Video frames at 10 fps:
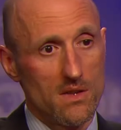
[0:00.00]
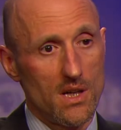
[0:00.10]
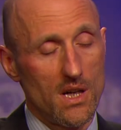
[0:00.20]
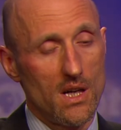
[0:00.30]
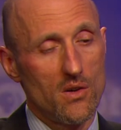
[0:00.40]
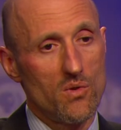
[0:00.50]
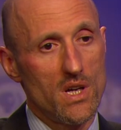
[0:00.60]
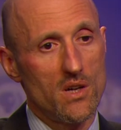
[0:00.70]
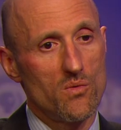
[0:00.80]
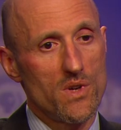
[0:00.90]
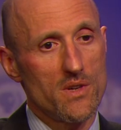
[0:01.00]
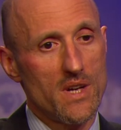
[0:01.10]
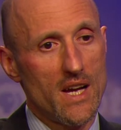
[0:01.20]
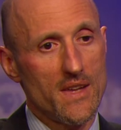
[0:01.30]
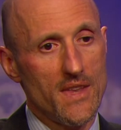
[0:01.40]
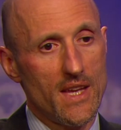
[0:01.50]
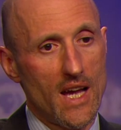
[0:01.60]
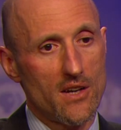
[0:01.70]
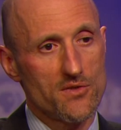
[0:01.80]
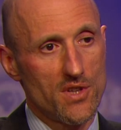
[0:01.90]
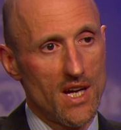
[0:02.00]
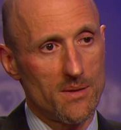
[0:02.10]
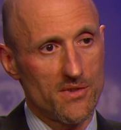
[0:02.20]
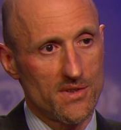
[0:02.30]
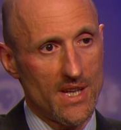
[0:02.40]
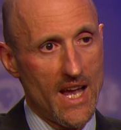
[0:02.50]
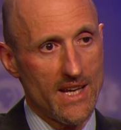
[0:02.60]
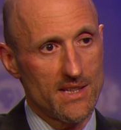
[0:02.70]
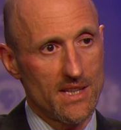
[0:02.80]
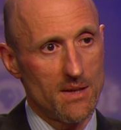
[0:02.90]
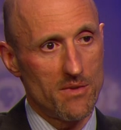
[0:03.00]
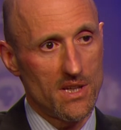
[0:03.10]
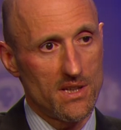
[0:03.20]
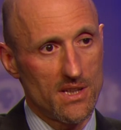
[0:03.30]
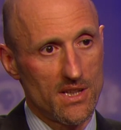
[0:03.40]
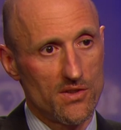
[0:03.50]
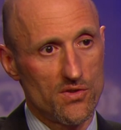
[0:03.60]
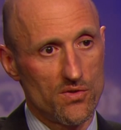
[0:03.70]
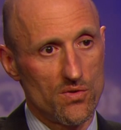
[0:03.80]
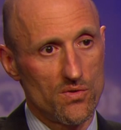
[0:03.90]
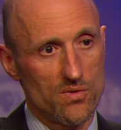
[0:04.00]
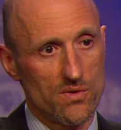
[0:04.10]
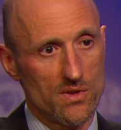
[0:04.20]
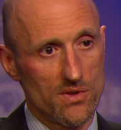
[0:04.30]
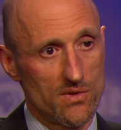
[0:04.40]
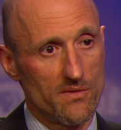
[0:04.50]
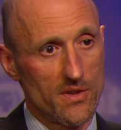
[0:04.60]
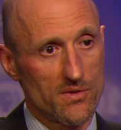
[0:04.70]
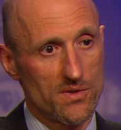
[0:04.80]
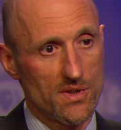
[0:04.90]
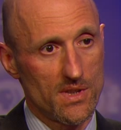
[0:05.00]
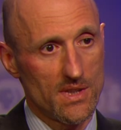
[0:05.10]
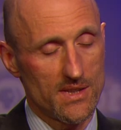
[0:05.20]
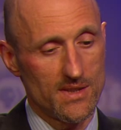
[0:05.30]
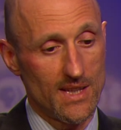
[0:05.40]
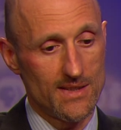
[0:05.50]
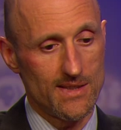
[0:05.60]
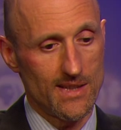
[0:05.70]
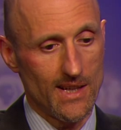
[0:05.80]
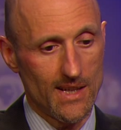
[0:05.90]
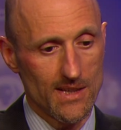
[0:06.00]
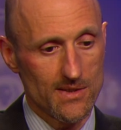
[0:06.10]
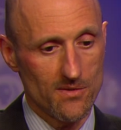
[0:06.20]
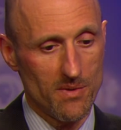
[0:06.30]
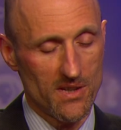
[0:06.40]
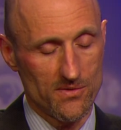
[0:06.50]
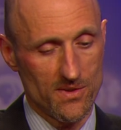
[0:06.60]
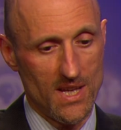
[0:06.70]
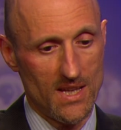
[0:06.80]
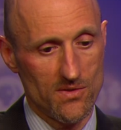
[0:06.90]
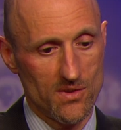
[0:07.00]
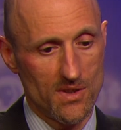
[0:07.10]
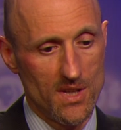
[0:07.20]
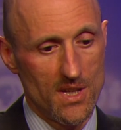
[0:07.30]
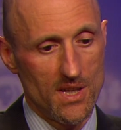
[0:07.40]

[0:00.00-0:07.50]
Uh, well, we, I think our jobs as an academic uh, institution, a university that's an NCI-sponsored cancer center,